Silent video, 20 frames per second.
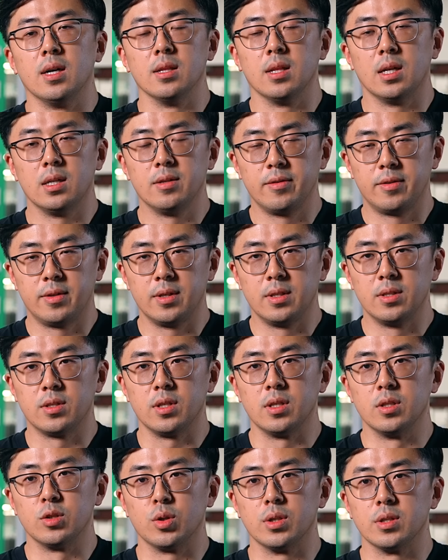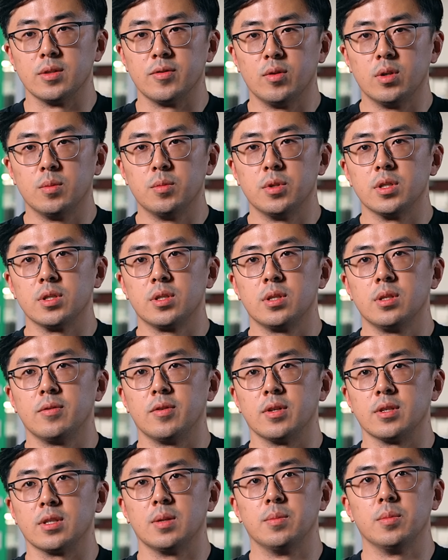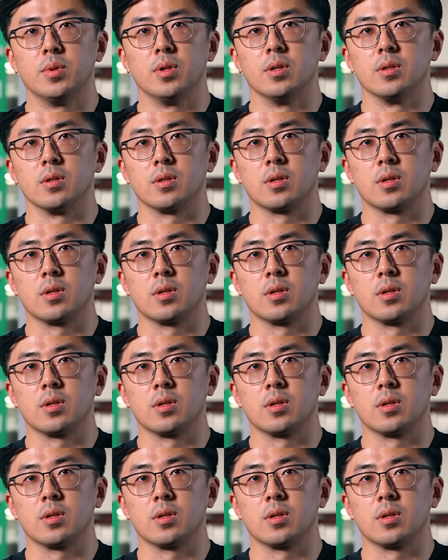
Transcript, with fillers: A lot of things in Transformers, for example,